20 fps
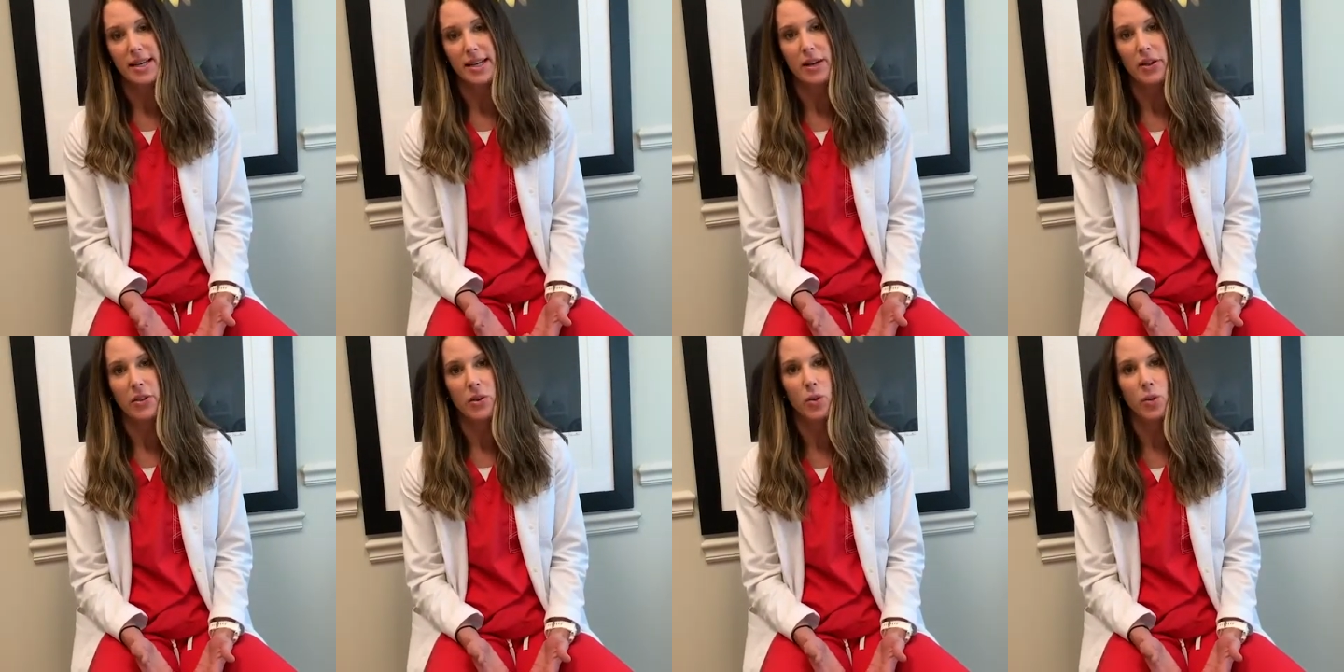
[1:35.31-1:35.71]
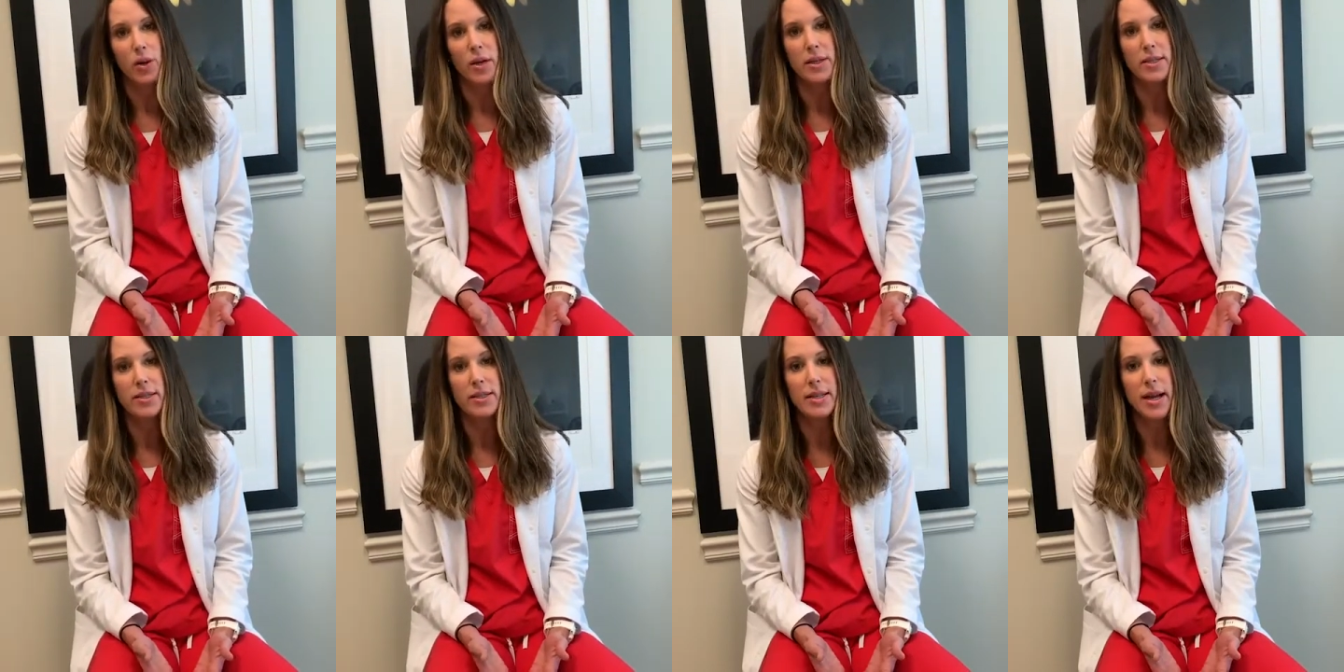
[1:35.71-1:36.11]
In other
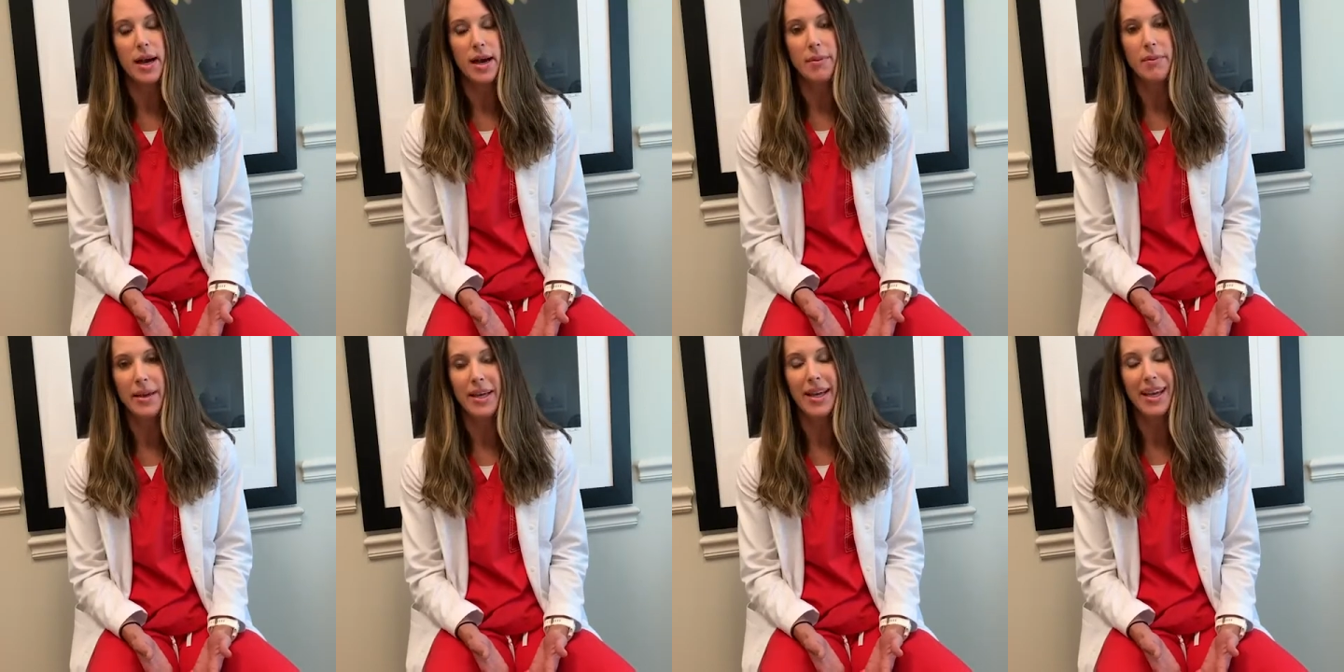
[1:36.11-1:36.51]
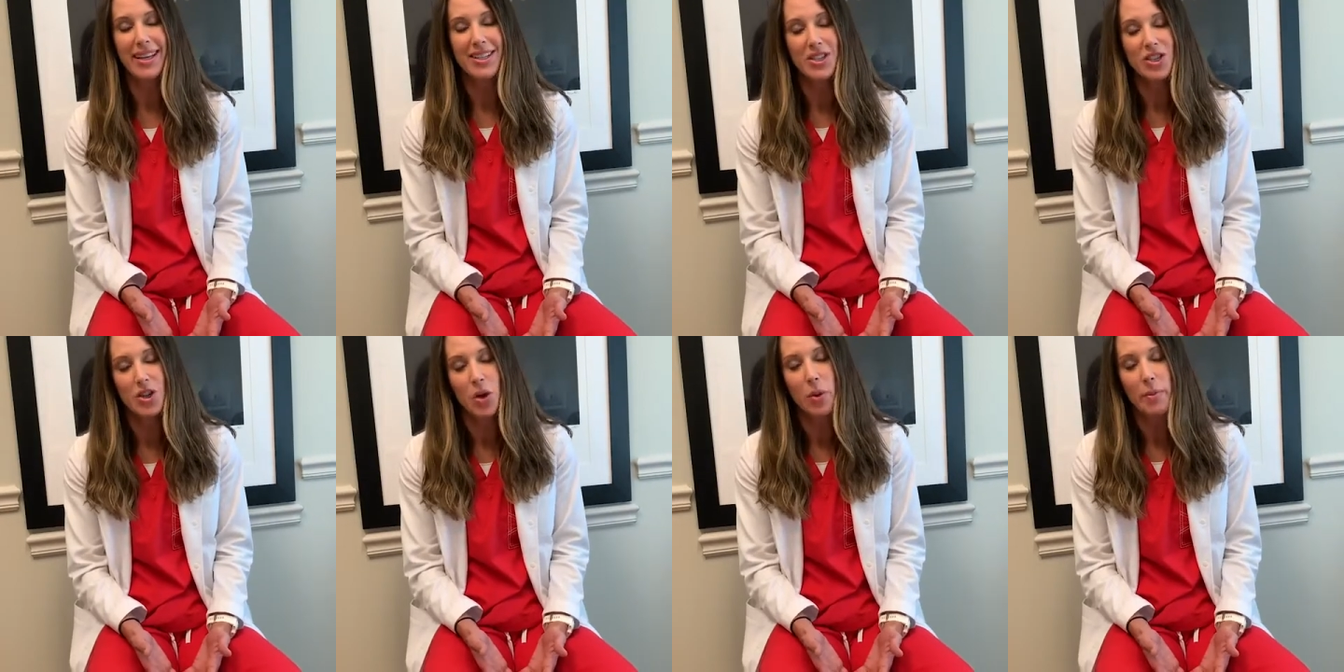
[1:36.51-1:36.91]
words, it can
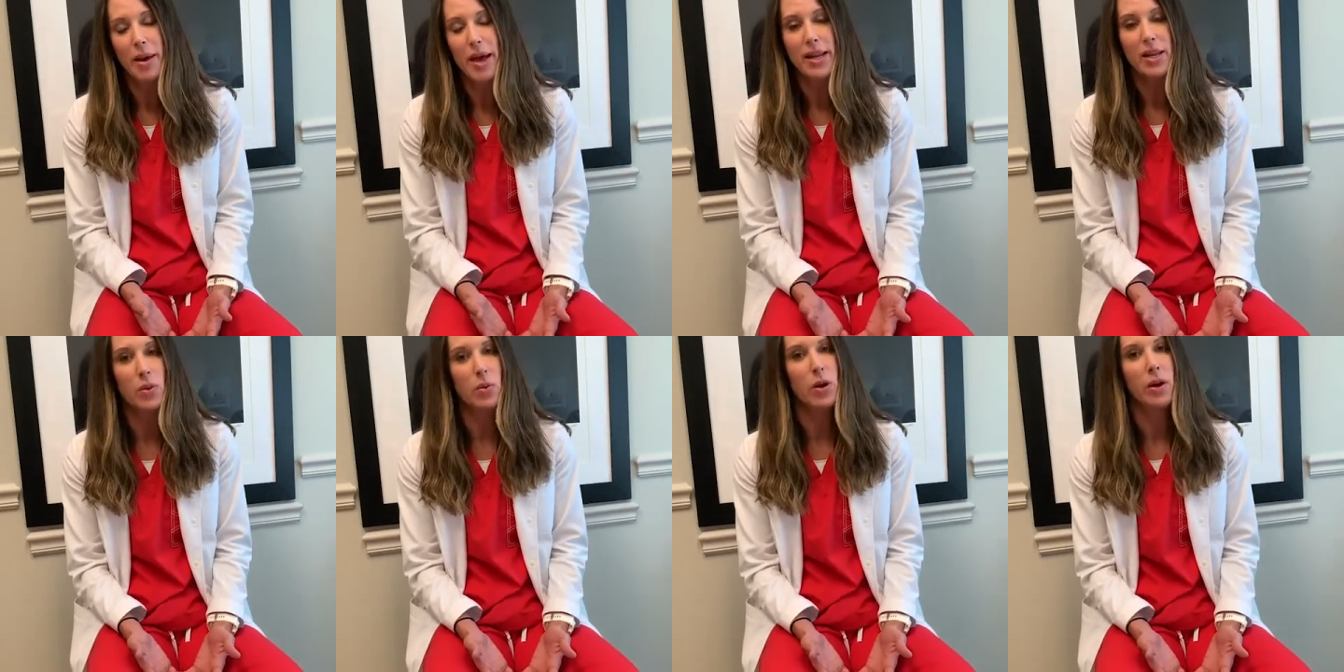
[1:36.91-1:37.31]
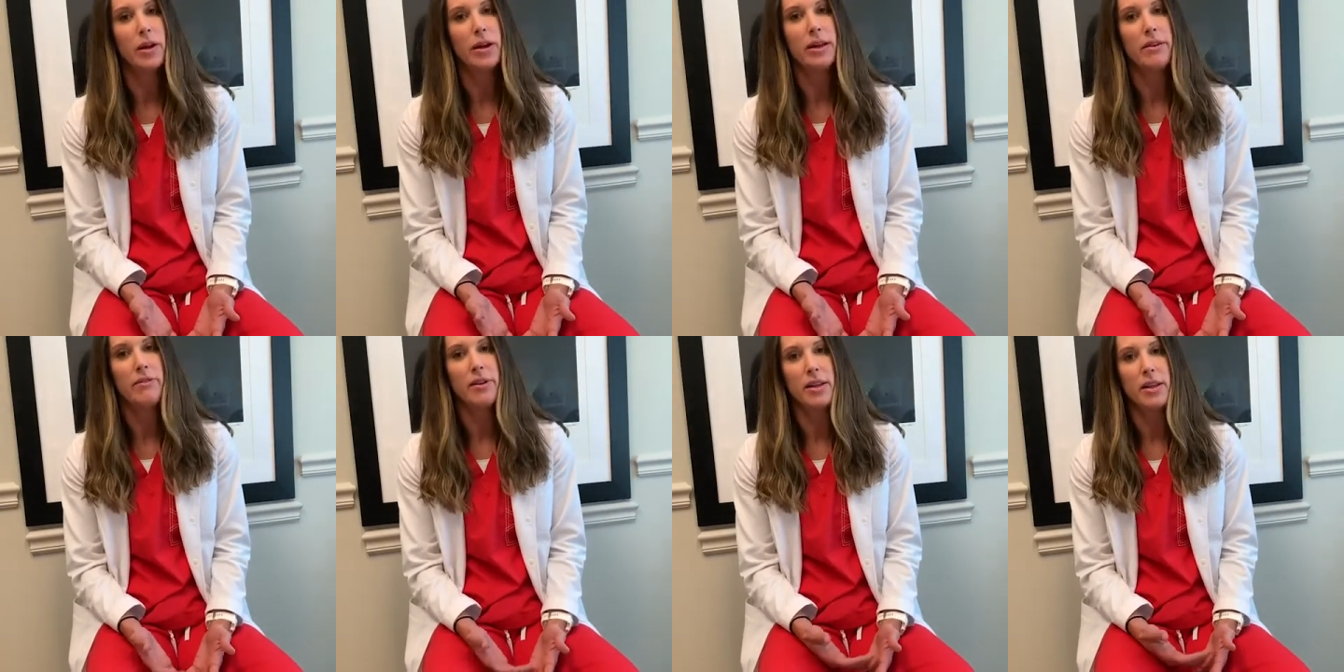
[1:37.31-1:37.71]
show up anywhere
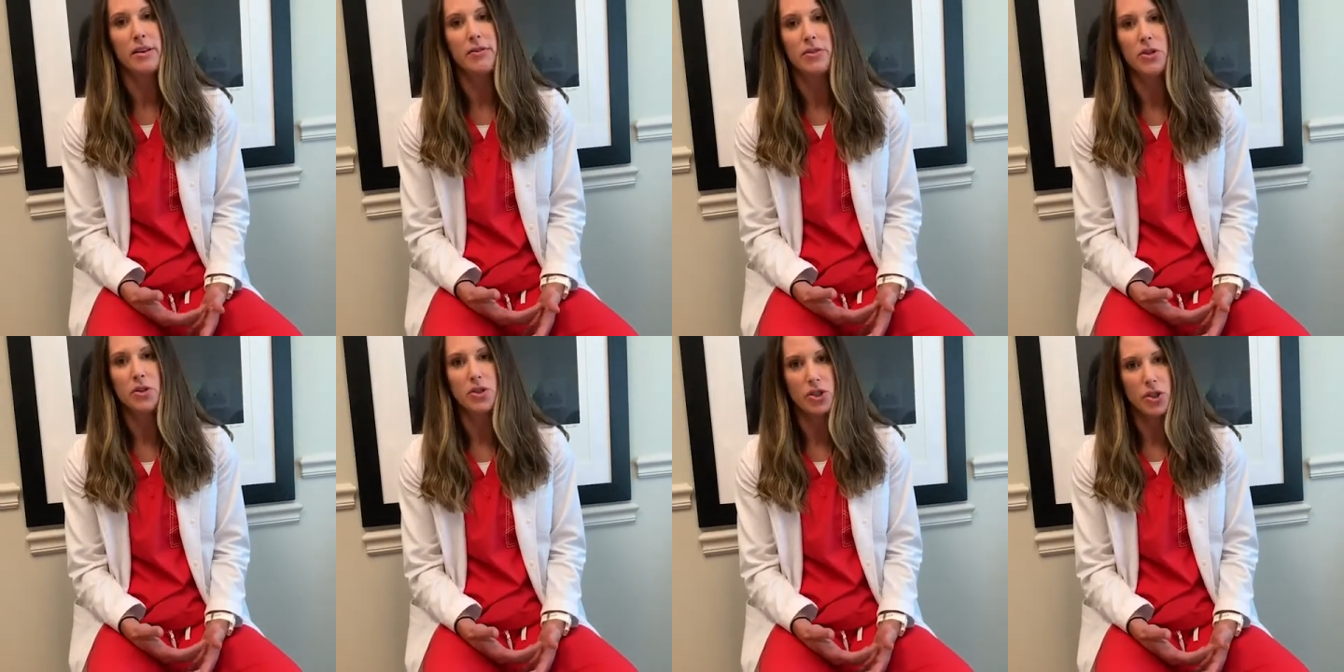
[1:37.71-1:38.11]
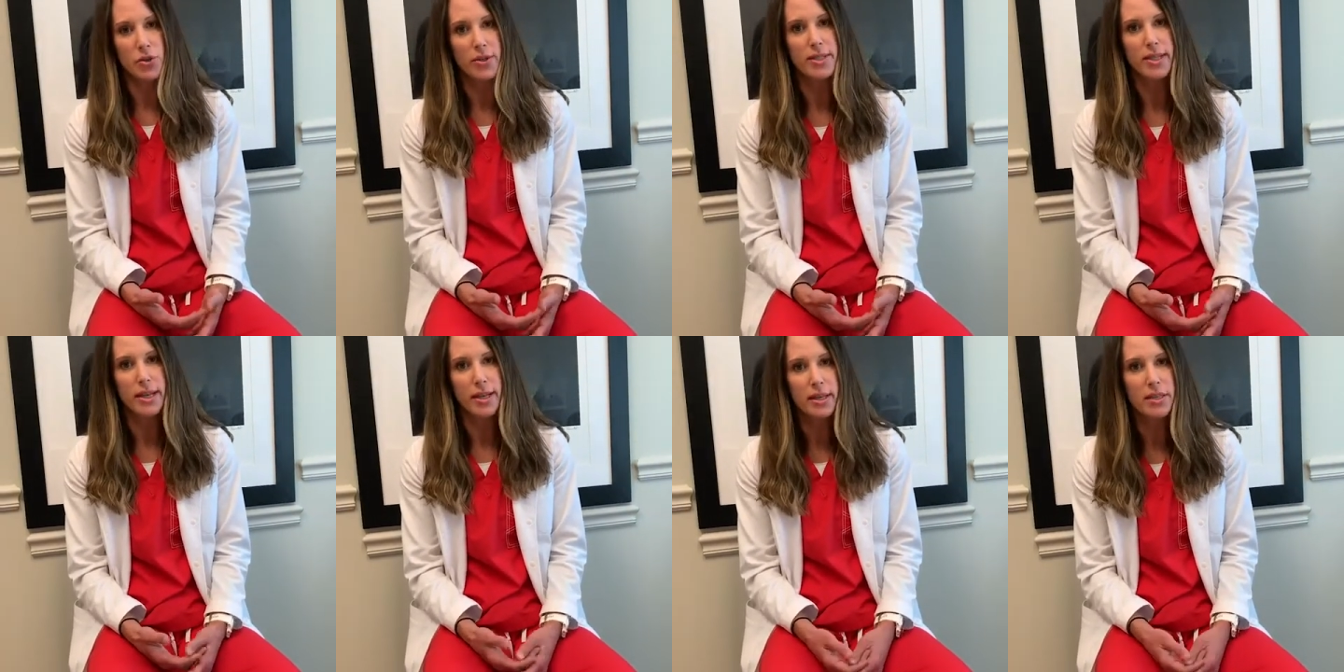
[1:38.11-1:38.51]
even if there's no
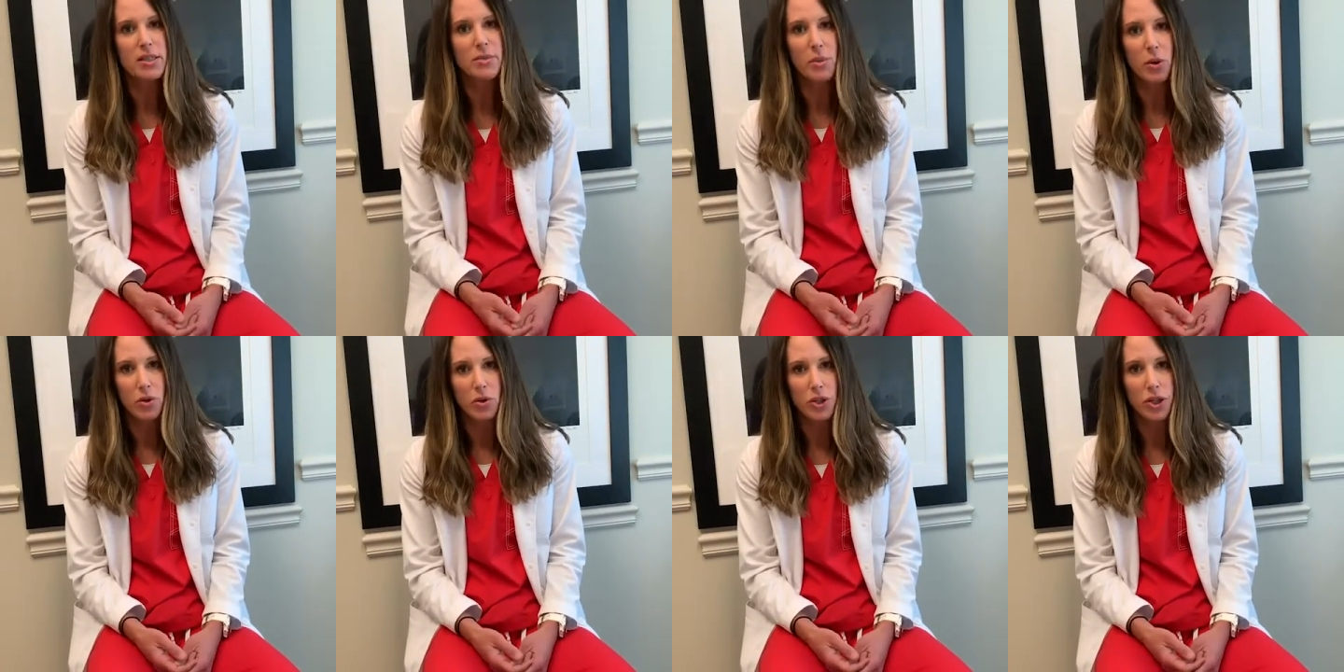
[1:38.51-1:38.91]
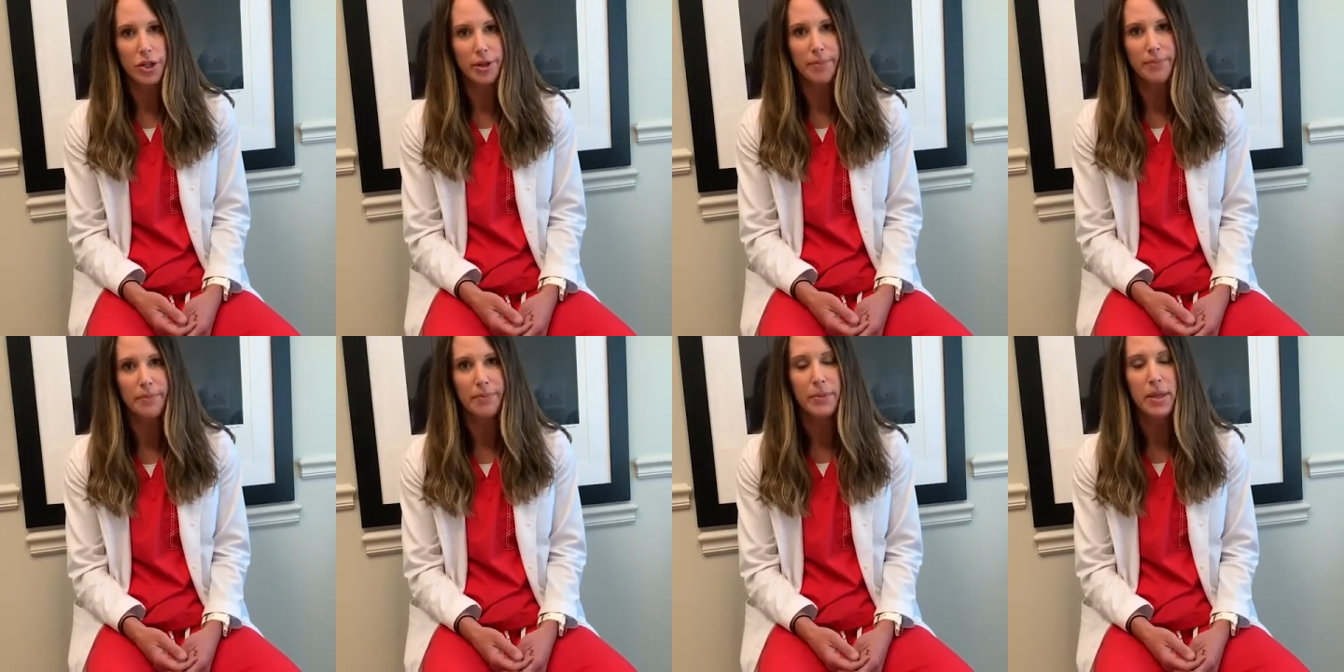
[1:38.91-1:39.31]
sun exposure.